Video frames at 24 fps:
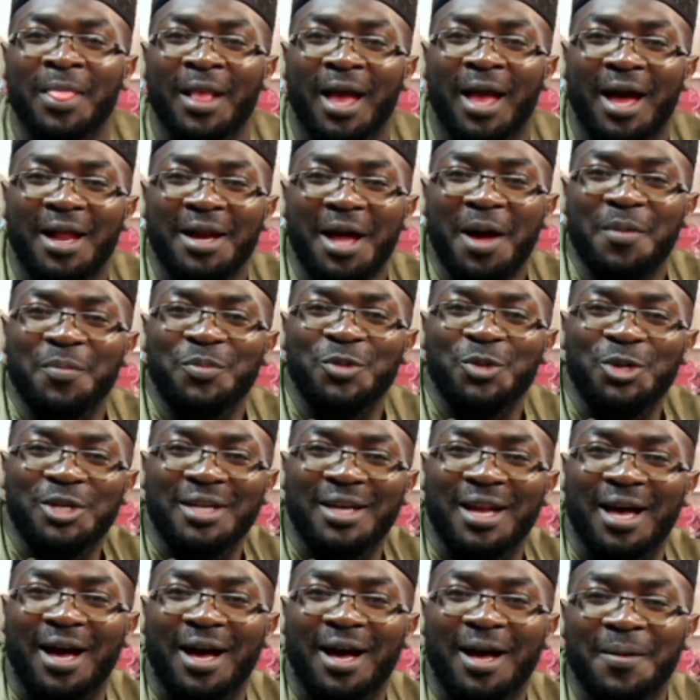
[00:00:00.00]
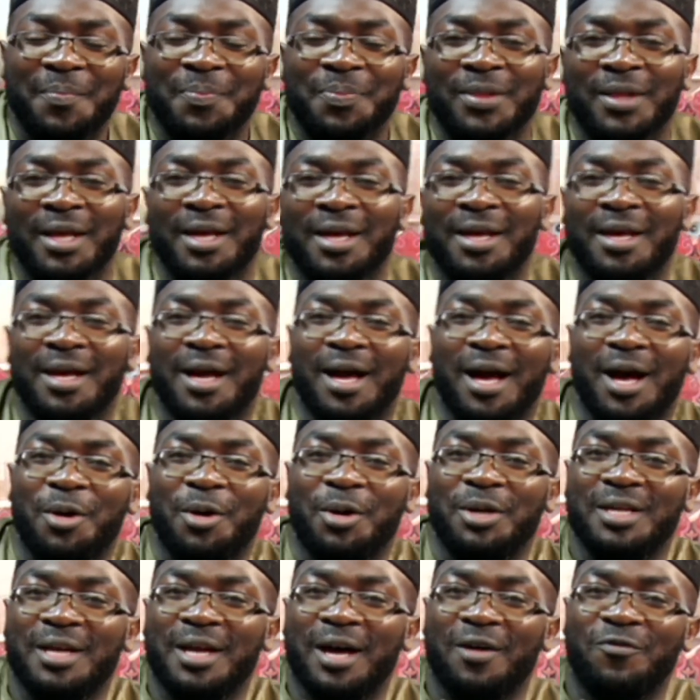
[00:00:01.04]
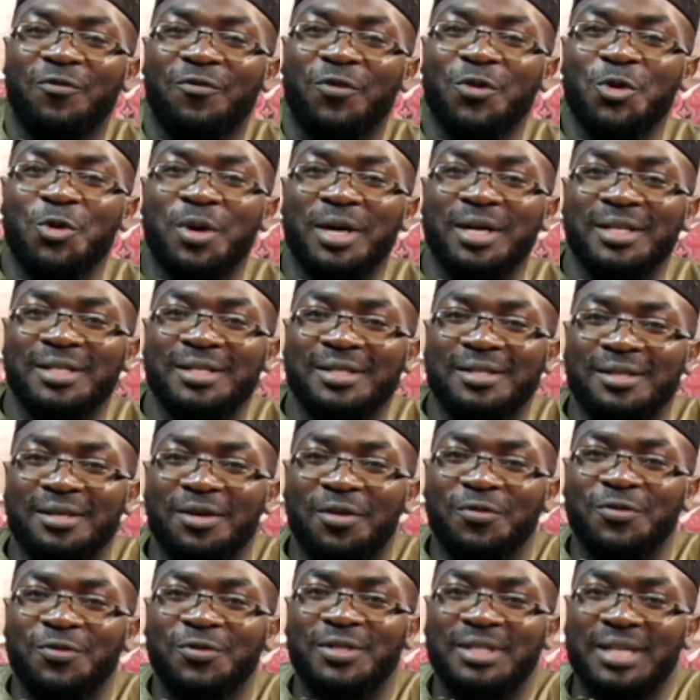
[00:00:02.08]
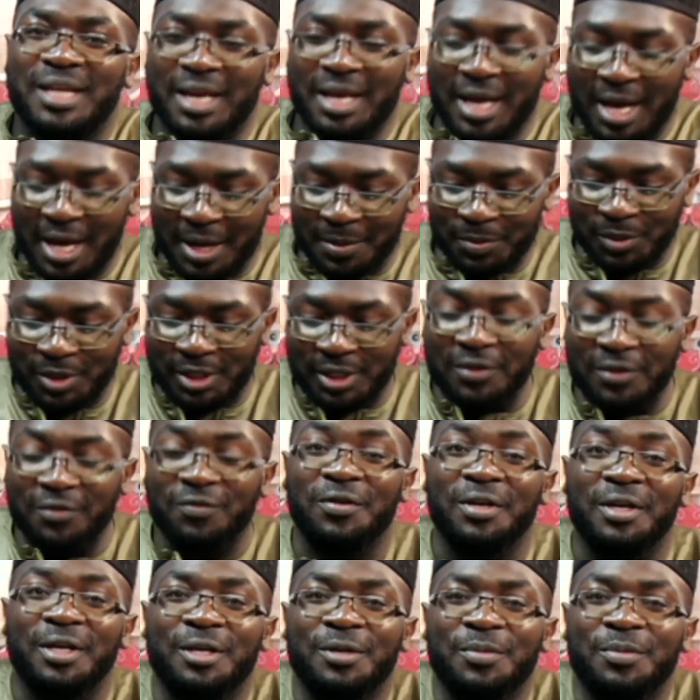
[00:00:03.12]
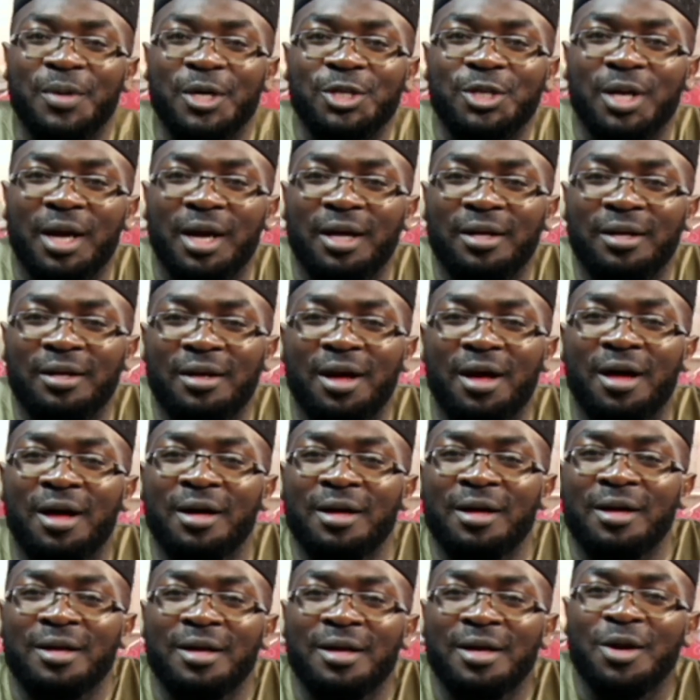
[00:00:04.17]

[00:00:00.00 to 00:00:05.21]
Alhamdulillah. Our dear viewers of Salam TV, mashallah,